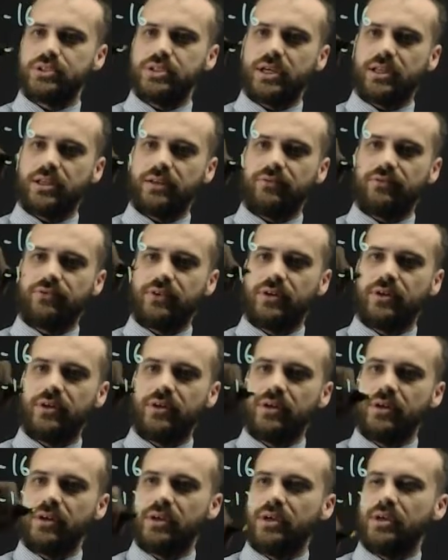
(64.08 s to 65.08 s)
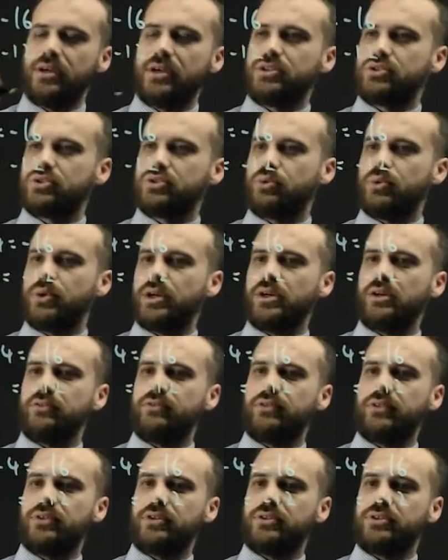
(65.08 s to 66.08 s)
is negative
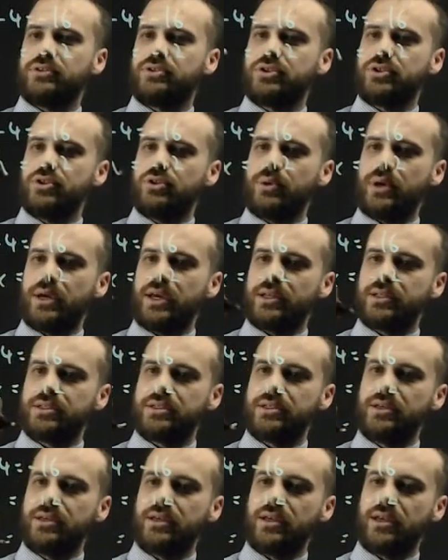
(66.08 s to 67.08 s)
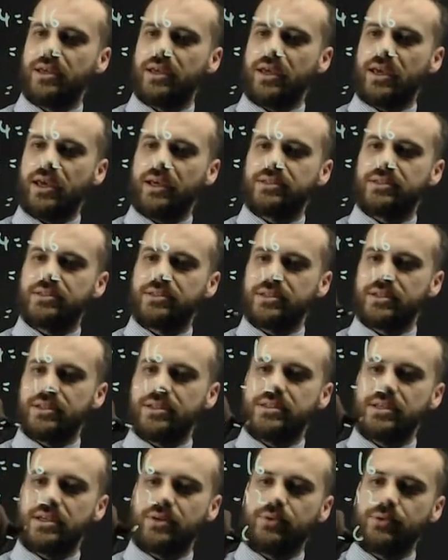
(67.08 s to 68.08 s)
12, 2x, x
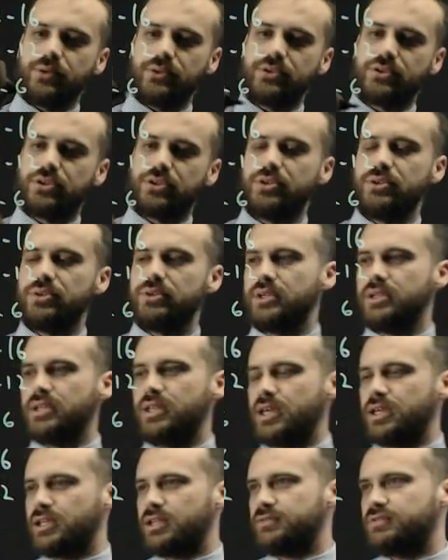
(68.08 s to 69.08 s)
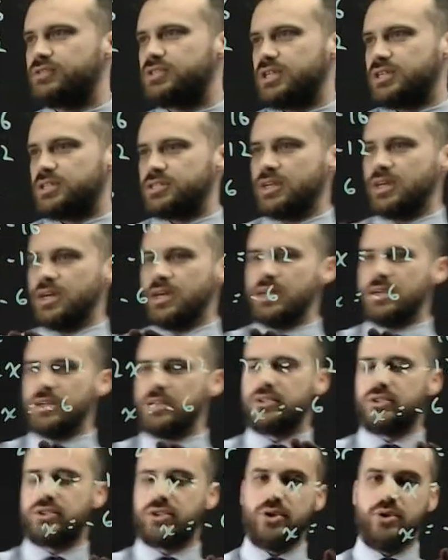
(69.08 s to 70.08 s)
is equal to negative 6.
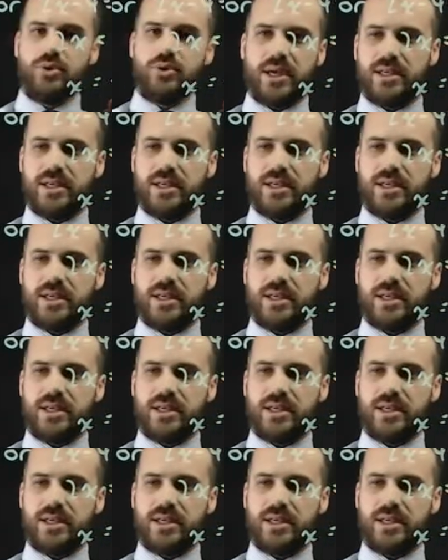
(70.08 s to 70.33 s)
Two